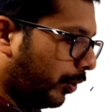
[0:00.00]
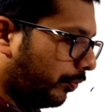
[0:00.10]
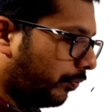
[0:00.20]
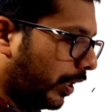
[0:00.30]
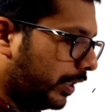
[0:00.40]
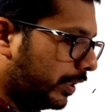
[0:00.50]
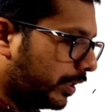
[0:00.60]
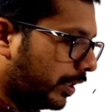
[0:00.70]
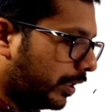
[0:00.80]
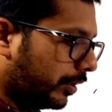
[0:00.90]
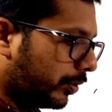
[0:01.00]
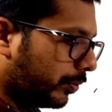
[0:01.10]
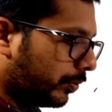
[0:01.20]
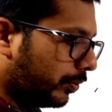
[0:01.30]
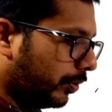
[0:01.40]
of y is equal to.
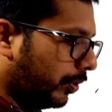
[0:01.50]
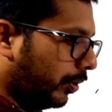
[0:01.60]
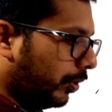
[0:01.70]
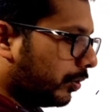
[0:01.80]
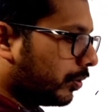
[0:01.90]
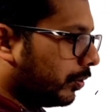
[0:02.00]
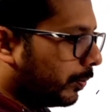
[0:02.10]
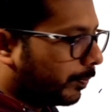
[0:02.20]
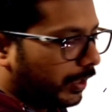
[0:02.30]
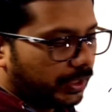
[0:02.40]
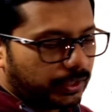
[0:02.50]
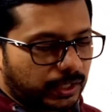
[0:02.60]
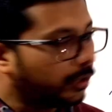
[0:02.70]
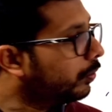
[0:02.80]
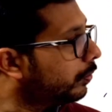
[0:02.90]
So
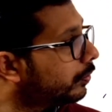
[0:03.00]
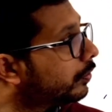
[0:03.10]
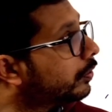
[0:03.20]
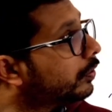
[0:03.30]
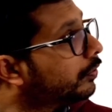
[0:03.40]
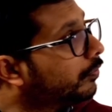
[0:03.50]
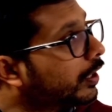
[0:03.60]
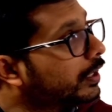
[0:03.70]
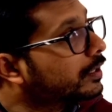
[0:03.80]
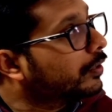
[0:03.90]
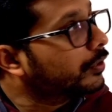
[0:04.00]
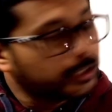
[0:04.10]
now what is our